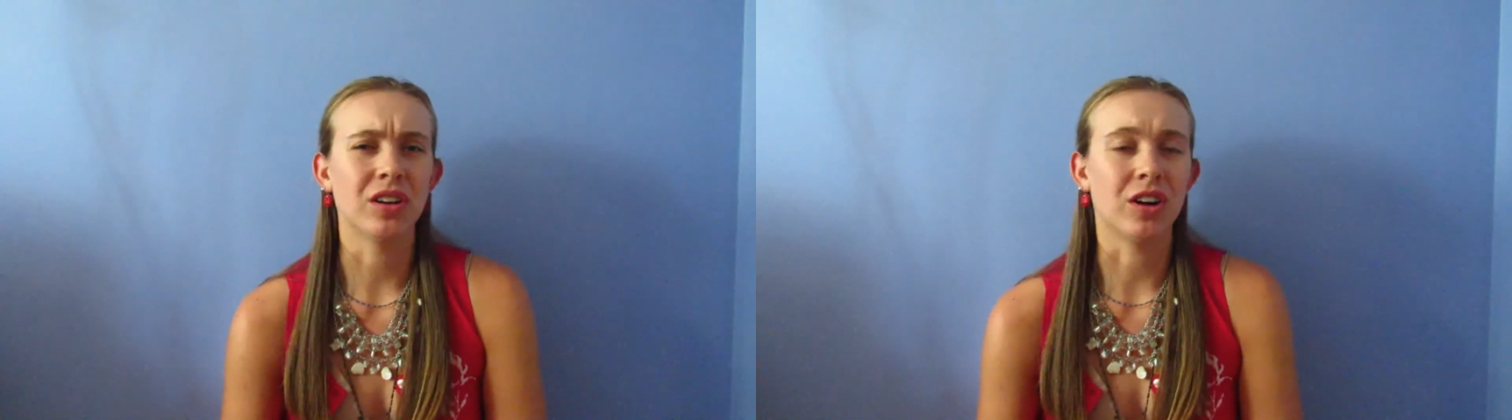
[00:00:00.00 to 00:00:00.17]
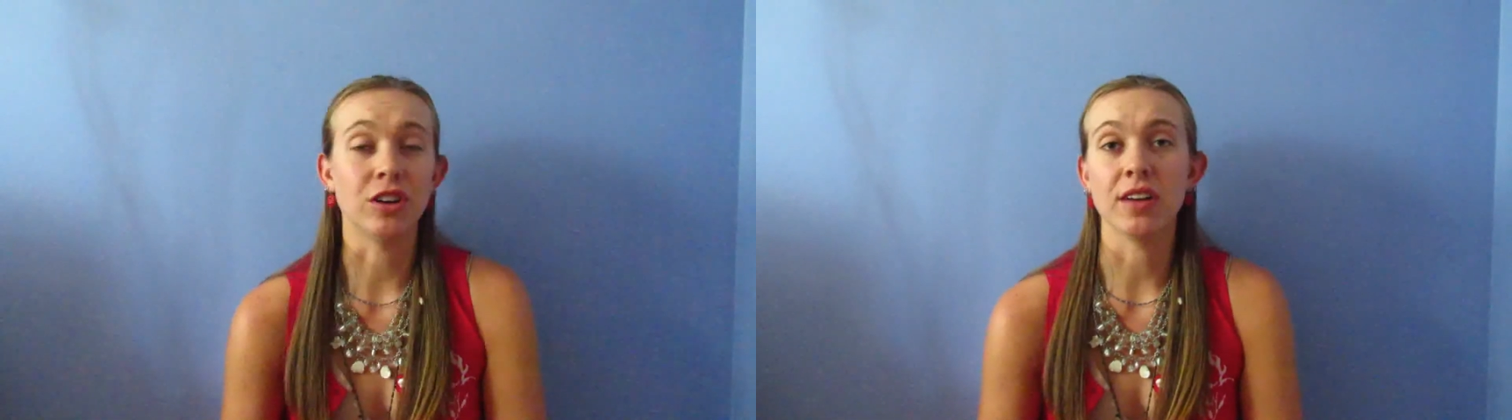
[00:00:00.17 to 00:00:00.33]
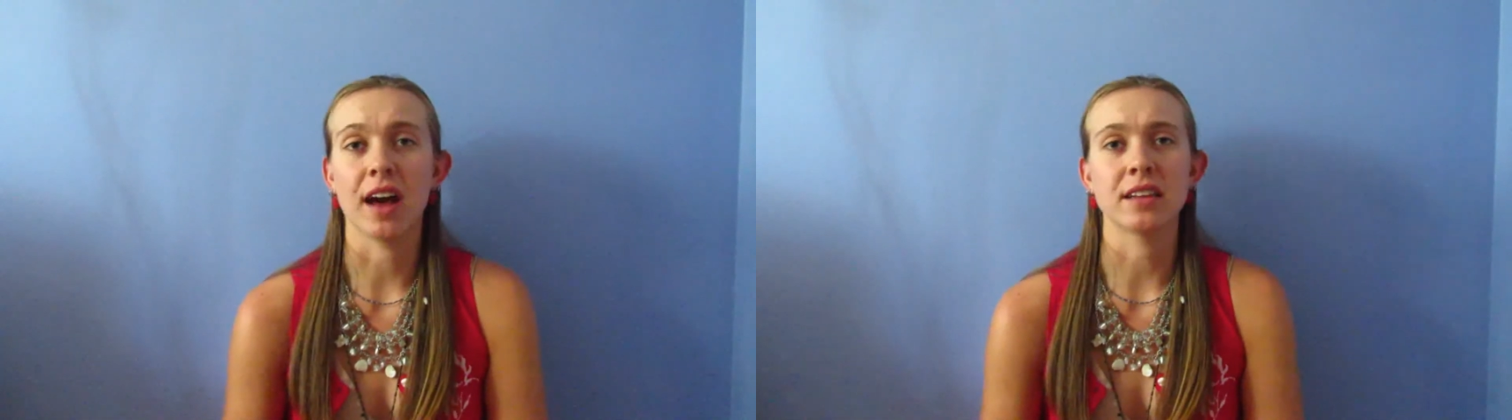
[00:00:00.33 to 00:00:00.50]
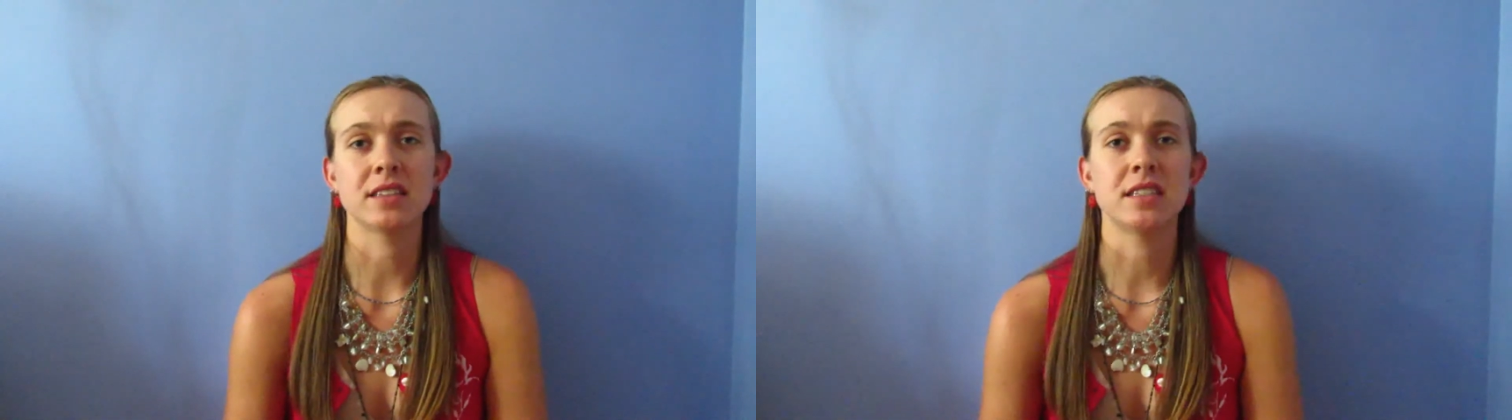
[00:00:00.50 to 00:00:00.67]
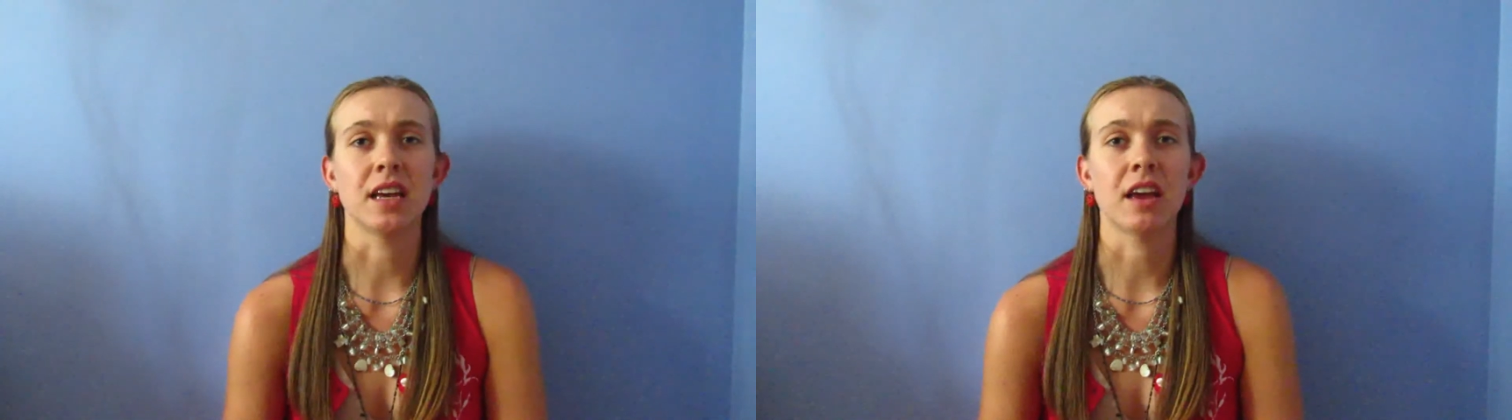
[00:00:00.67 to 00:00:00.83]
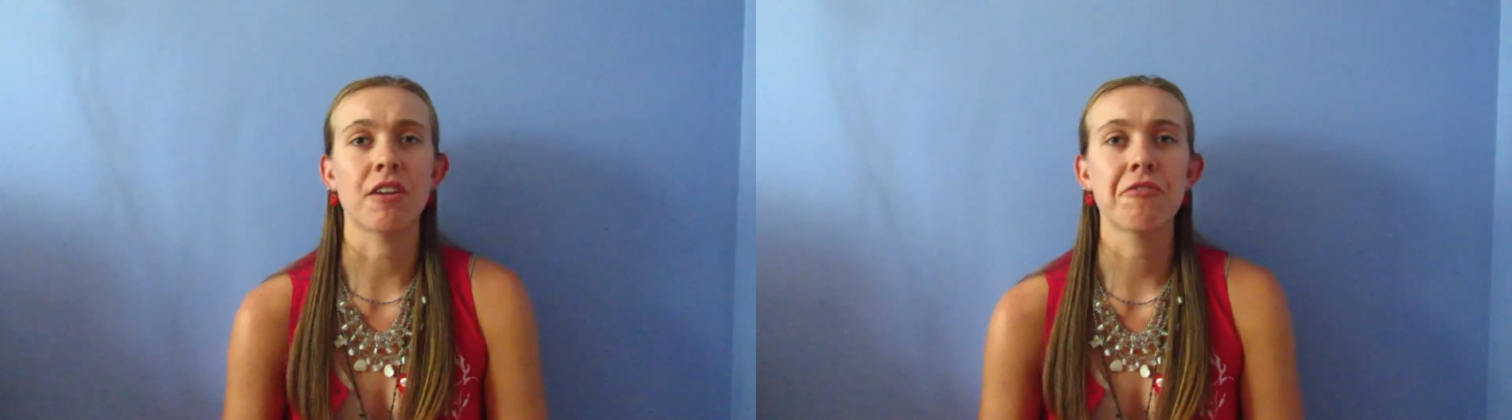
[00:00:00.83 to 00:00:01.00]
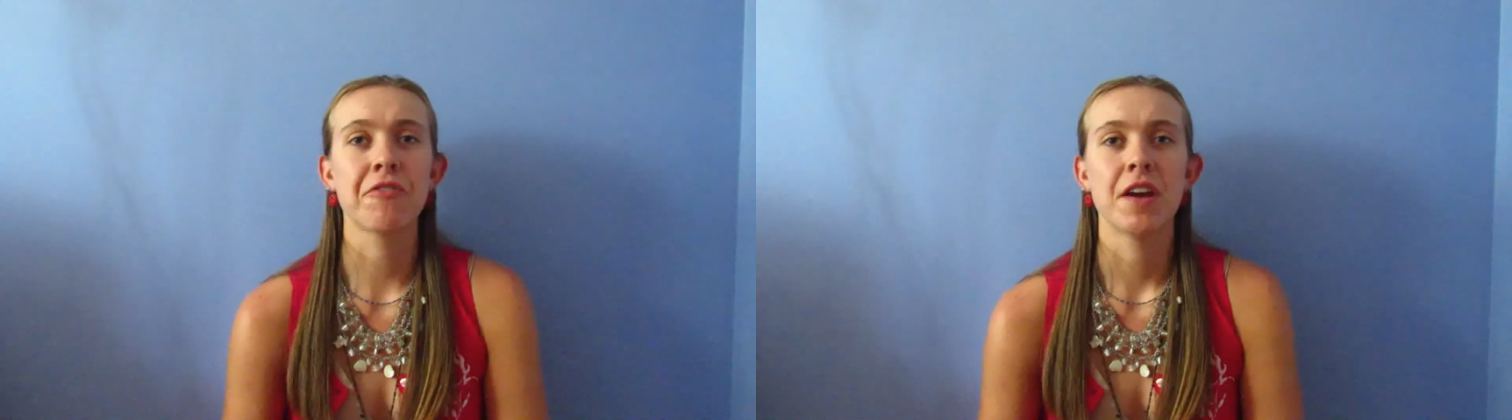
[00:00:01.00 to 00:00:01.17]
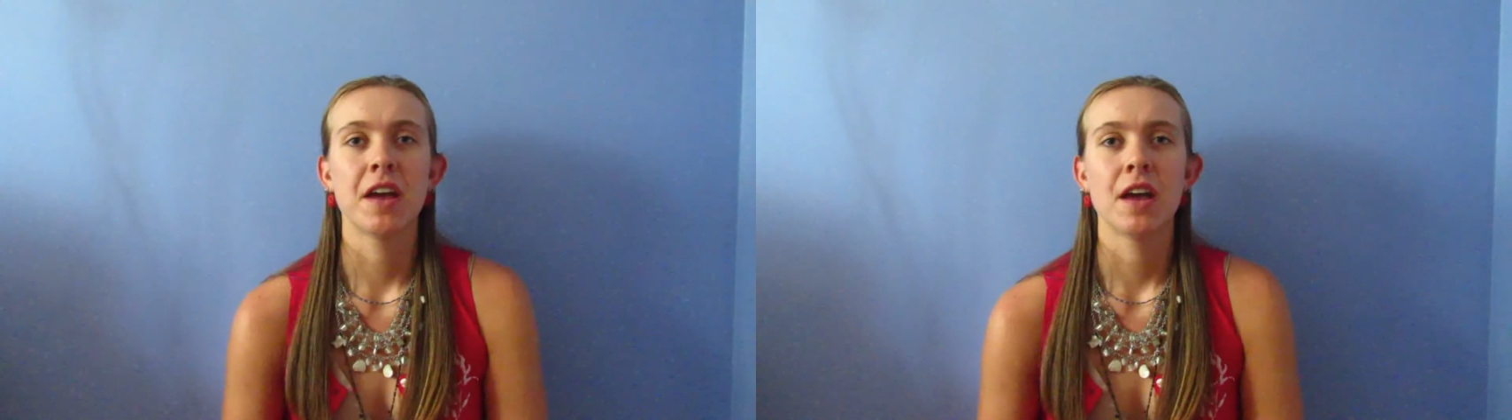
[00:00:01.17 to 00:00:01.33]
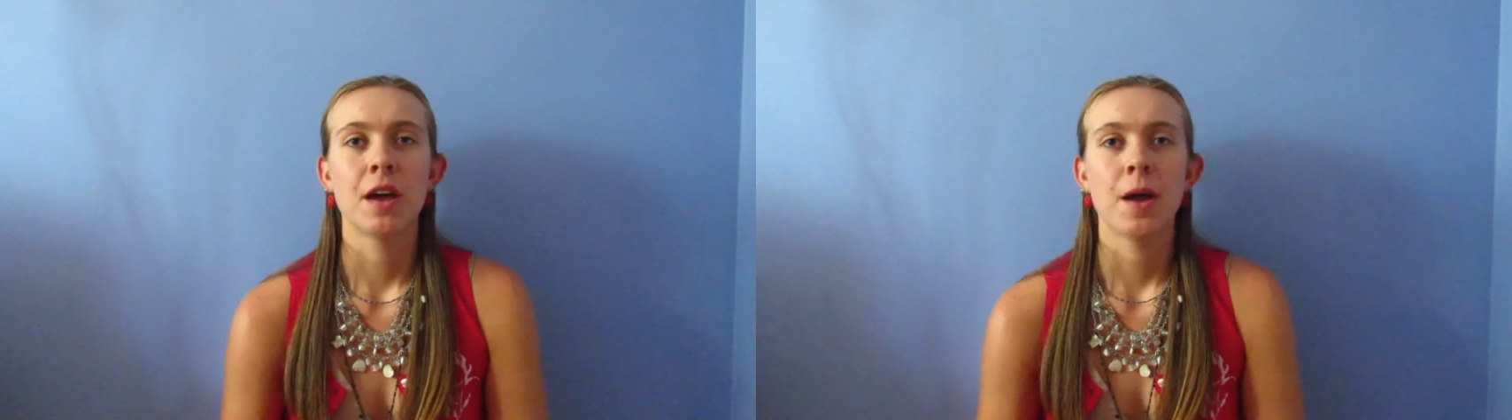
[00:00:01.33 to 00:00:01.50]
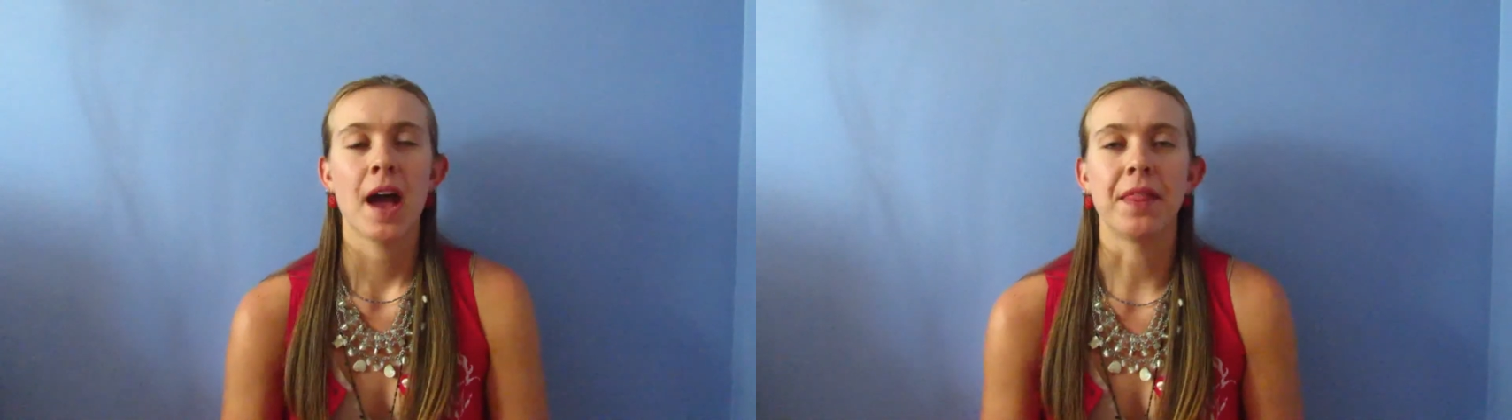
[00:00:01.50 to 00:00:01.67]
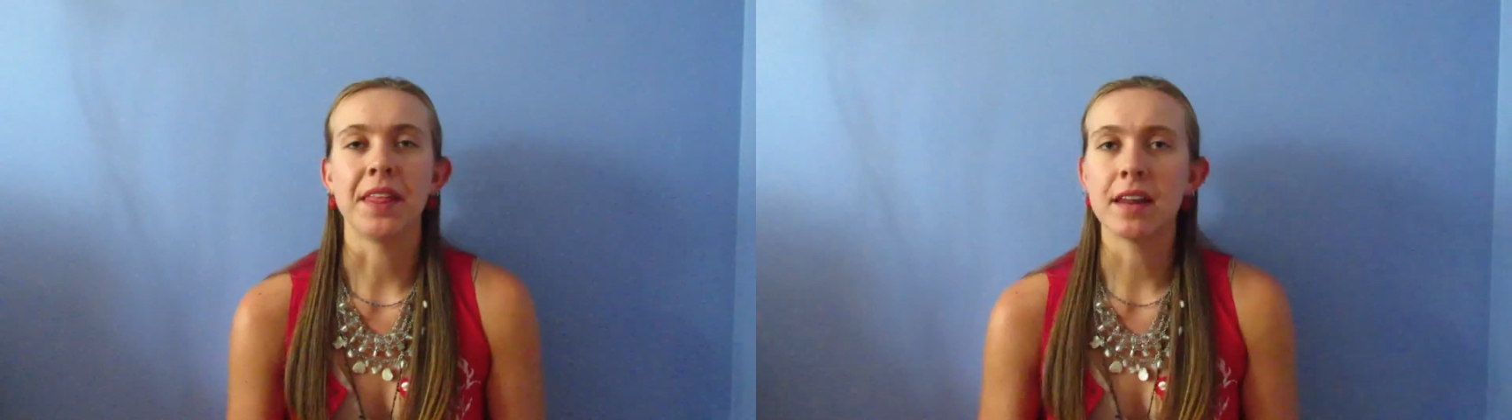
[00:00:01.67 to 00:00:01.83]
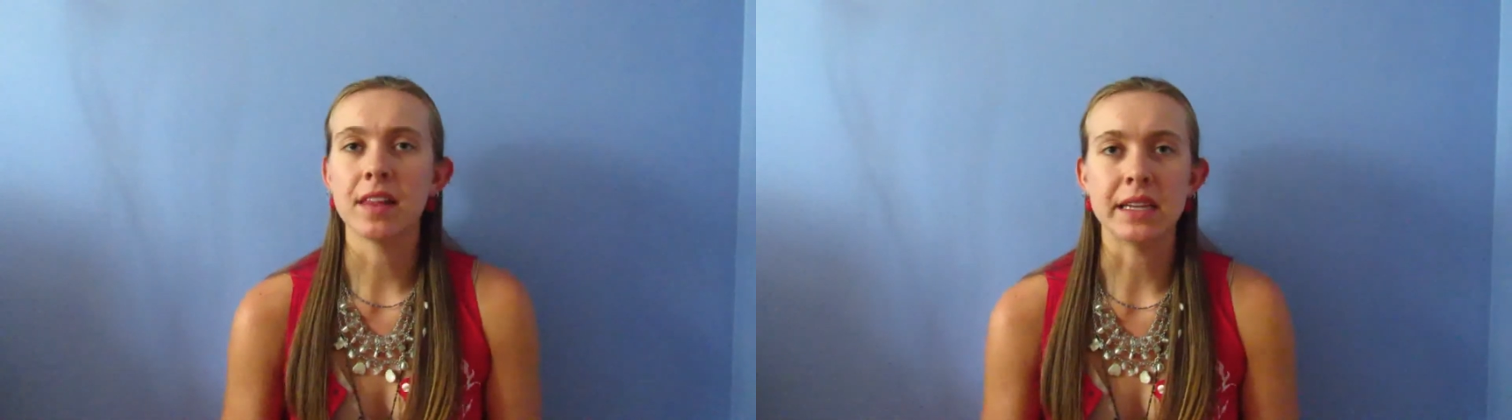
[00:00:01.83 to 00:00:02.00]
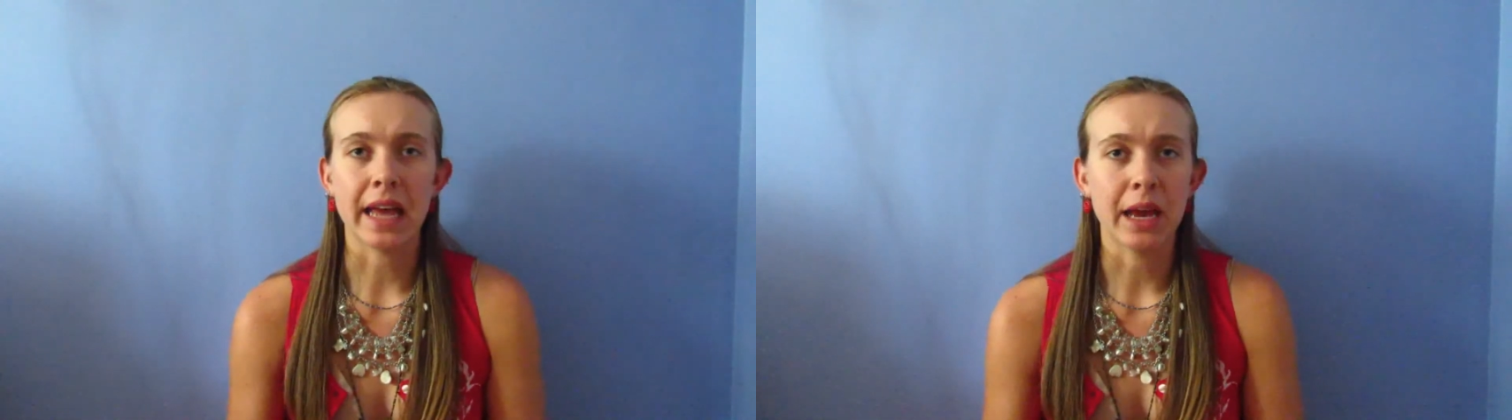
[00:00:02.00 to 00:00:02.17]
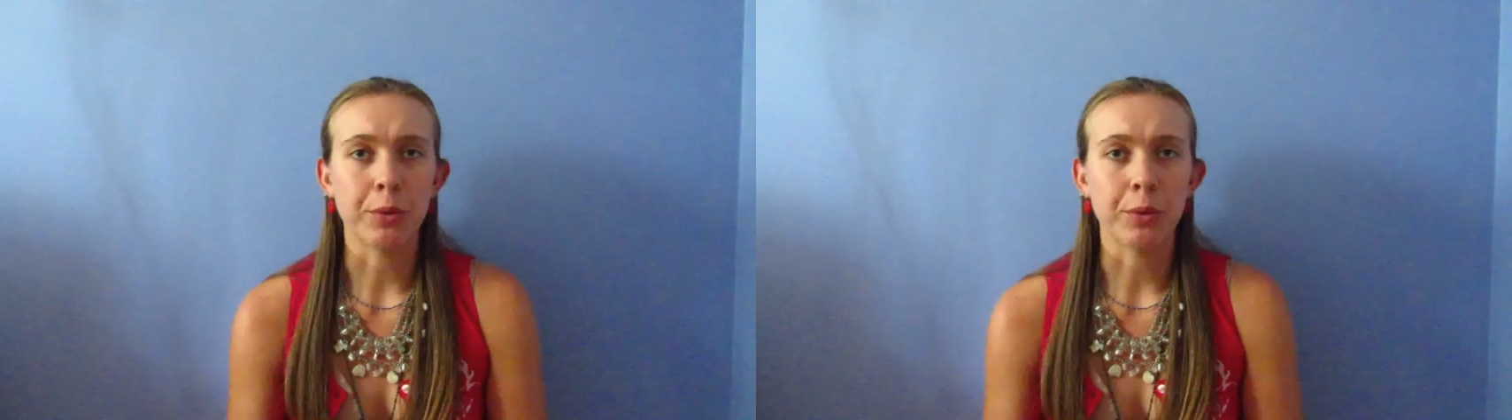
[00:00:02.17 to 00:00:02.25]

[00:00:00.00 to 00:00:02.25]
all that safe. At the end of the day,